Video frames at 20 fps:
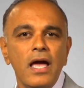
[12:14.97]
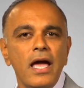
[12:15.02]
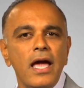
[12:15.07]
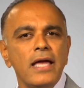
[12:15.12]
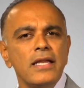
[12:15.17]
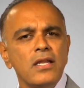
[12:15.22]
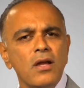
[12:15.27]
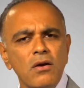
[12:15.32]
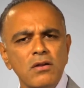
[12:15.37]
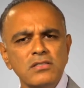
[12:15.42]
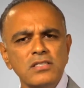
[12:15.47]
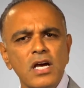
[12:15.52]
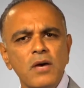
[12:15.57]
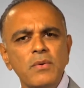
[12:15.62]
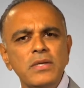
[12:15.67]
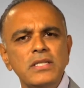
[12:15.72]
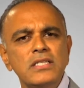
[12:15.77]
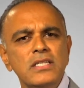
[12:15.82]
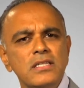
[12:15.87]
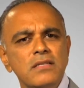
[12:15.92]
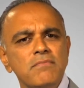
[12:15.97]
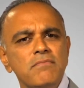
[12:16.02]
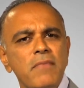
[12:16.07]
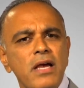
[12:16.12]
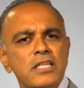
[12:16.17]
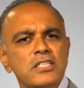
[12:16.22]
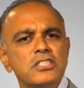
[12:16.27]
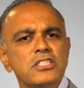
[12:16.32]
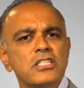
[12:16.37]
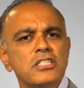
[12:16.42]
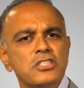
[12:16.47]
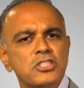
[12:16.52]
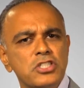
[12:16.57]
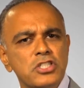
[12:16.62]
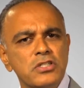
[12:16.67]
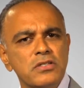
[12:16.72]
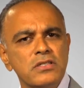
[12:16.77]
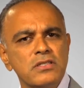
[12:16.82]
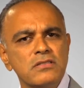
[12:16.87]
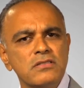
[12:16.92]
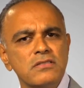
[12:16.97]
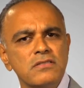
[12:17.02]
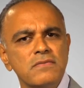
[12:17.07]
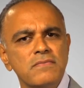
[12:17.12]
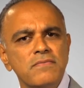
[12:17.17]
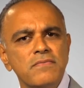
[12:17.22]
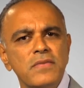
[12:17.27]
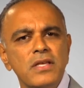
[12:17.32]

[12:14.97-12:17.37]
And notice how we didn't mention insurance?